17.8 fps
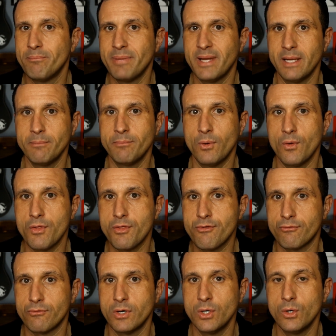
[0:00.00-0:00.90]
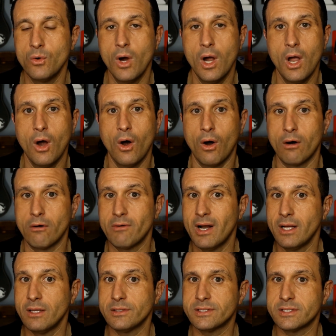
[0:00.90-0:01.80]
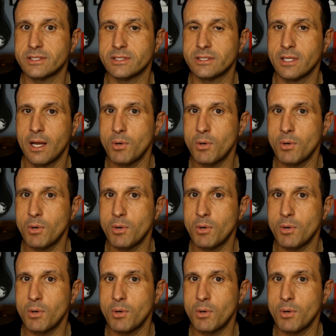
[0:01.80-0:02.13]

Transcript: people through, or else